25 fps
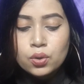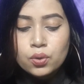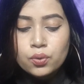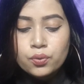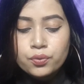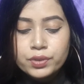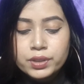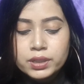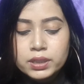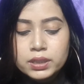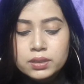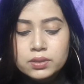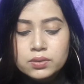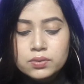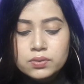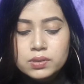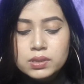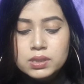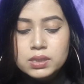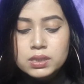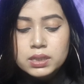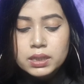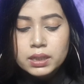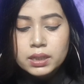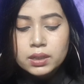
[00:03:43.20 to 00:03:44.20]
We need to
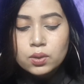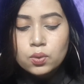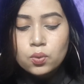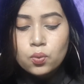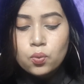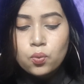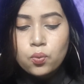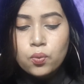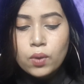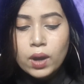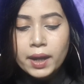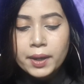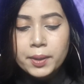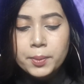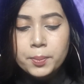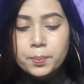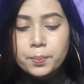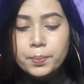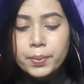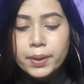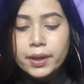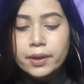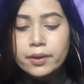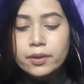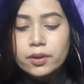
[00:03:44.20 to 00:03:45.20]
stick one
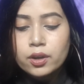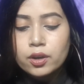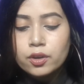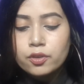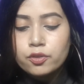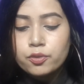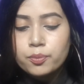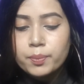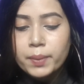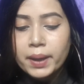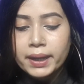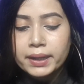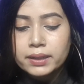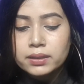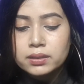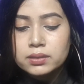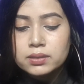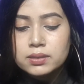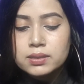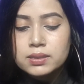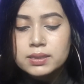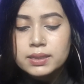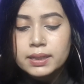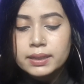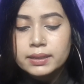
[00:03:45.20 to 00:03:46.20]
pair of
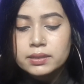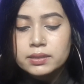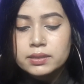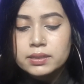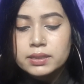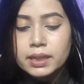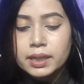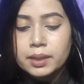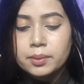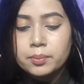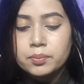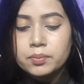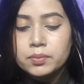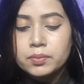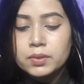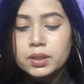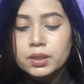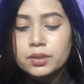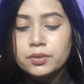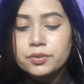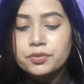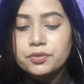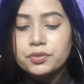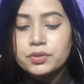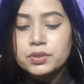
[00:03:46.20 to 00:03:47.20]
magnets at a time.
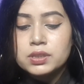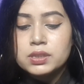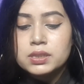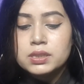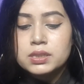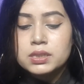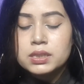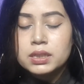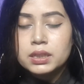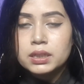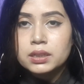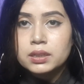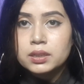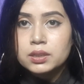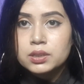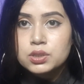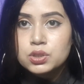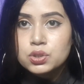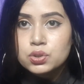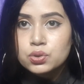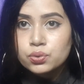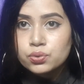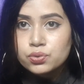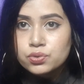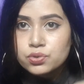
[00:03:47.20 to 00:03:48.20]
If we stick
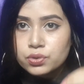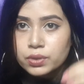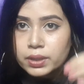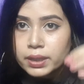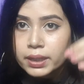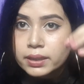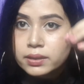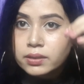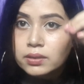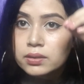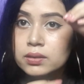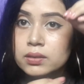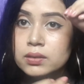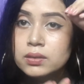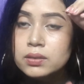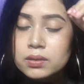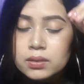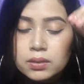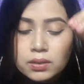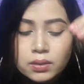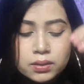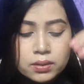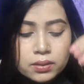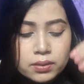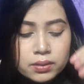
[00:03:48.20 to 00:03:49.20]
two together,
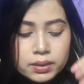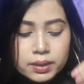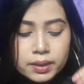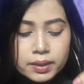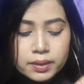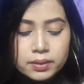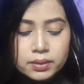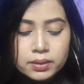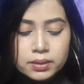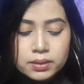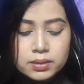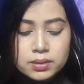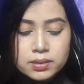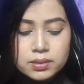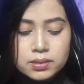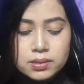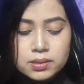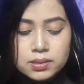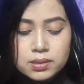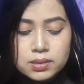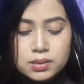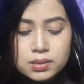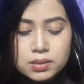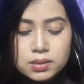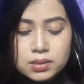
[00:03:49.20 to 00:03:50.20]
then it
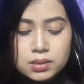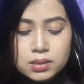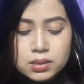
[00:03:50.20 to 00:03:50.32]
is